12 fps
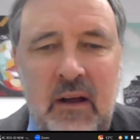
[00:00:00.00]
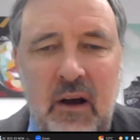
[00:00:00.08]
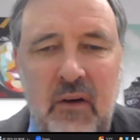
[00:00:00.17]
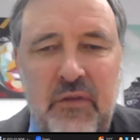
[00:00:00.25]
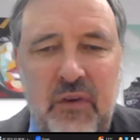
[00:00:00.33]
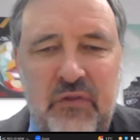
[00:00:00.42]

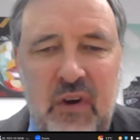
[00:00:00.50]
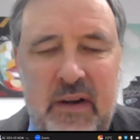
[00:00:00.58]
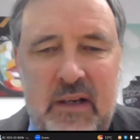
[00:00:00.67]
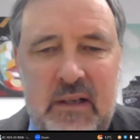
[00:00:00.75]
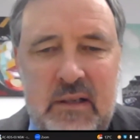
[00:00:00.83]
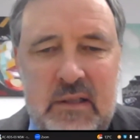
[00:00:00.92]
of your
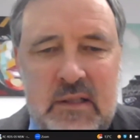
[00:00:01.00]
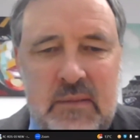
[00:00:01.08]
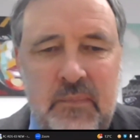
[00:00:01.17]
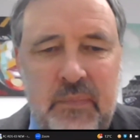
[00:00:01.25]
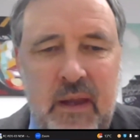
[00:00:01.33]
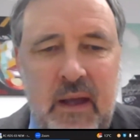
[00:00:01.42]

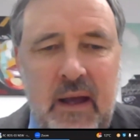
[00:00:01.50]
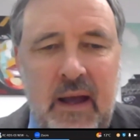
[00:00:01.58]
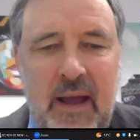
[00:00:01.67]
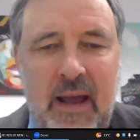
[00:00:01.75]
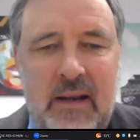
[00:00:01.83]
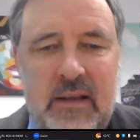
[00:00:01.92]
findings
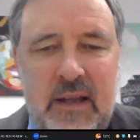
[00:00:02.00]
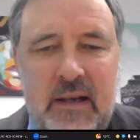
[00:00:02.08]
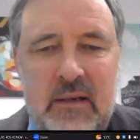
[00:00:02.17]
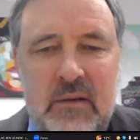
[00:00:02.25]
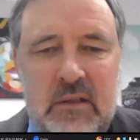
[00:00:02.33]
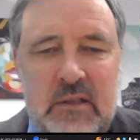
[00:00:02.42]
and
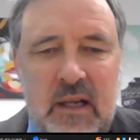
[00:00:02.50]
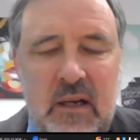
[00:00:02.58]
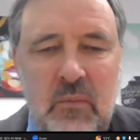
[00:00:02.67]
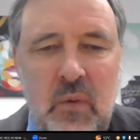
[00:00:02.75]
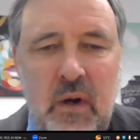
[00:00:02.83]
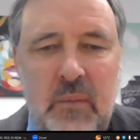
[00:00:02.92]
then
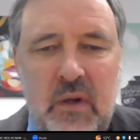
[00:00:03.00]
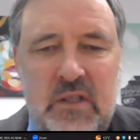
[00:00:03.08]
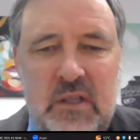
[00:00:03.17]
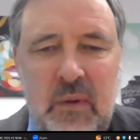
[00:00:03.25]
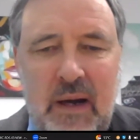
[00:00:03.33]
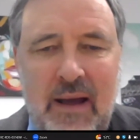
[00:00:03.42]
tell them what a
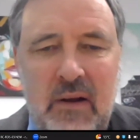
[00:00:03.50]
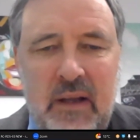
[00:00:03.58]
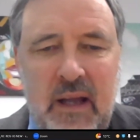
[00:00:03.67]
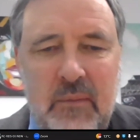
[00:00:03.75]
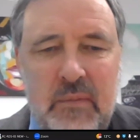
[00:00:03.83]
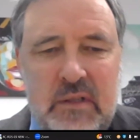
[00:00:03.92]
possible
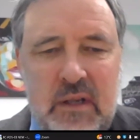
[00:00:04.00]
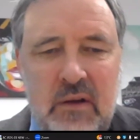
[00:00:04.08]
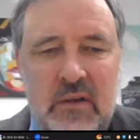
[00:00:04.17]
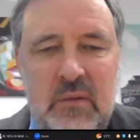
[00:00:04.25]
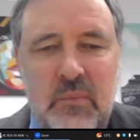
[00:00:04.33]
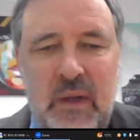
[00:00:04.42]
outcome is
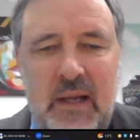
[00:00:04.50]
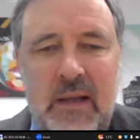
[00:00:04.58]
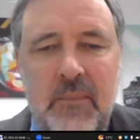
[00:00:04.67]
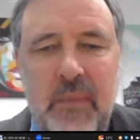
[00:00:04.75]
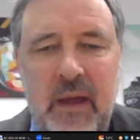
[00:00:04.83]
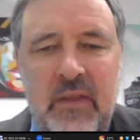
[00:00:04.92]
going to
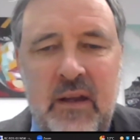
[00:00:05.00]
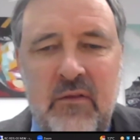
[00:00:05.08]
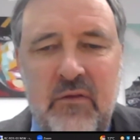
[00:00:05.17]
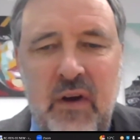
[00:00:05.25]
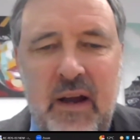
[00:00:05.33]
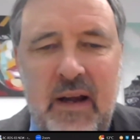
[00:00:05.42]
be and then
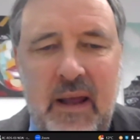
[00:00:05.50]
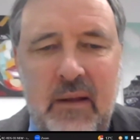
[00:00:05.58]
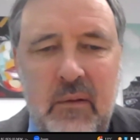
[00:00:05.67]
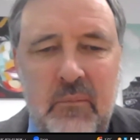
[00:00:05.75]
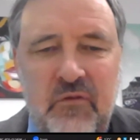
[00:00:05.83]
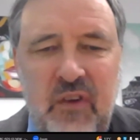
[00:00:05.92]
invite
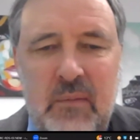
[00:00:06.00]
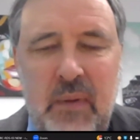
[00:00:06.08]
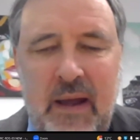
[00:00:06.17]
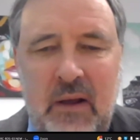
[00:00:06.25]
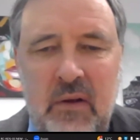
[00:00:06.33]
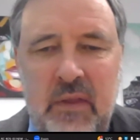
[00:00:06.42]

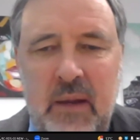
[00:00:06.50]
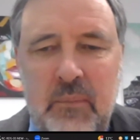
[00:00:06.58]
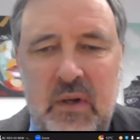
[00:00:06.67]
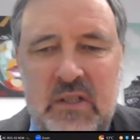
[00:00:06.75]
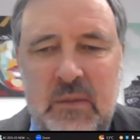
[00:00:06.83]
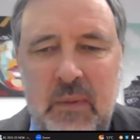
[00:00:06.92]
feedback on
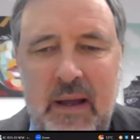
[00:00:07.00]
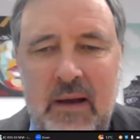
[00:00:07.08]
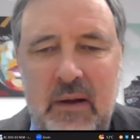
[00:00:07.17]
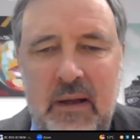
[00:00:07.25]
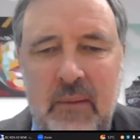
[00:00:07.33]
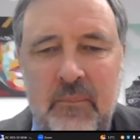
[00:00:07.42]
that possible
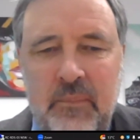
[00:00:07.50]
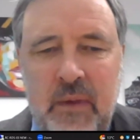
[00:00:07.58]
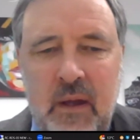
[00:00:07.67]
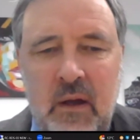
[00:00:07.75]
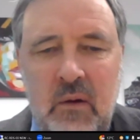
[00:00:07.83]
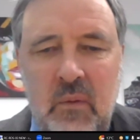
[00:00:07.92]
outcome.
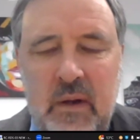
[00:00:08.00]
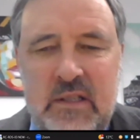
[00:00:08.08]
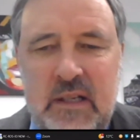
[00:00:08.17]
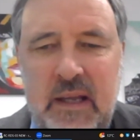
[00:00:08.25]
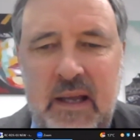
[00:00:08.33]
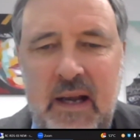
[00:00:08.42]

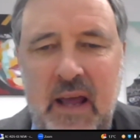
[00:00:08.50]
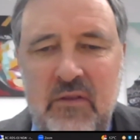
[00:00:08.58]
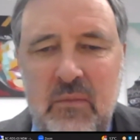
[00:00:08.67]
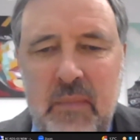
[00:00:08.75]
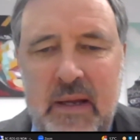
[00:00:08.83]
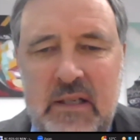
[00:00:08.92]
Once again,
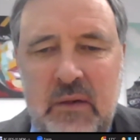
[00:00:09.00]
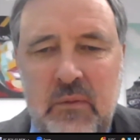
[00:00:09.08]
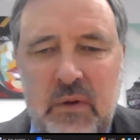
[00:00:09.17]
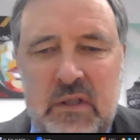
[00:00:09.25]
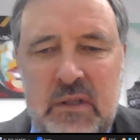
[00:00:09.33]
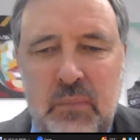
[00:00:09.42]
have a meeting
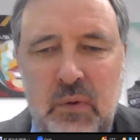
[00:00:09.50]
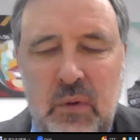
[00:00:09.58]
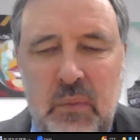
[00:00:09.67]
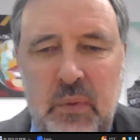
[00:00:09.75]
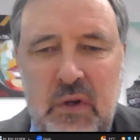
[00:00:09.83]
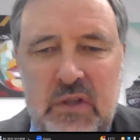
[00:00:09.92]
with a
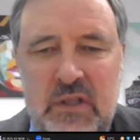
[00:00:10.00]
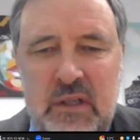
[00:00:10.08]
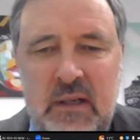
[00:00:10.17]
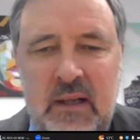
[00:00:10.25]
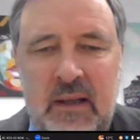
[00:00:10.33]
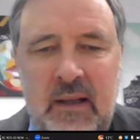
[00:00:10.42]
support
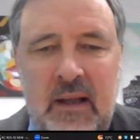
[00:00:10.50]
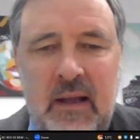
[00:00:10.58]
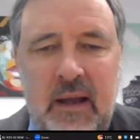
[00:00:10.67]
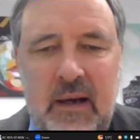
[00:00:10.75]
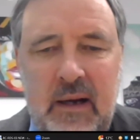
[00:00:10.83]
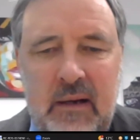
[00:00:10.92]
person
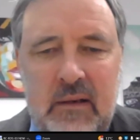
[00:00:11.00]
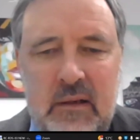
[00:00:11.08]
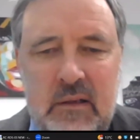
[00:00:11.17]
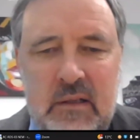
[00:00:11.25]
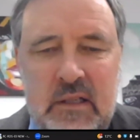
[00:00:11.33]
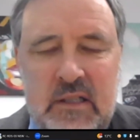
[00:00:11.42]
and
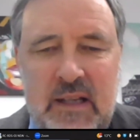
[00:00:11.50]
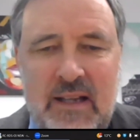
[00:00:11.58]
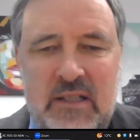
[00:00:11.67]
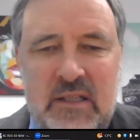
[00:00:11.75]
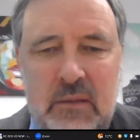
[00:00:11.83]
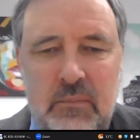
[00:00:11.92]

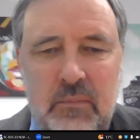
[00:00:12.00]
discuss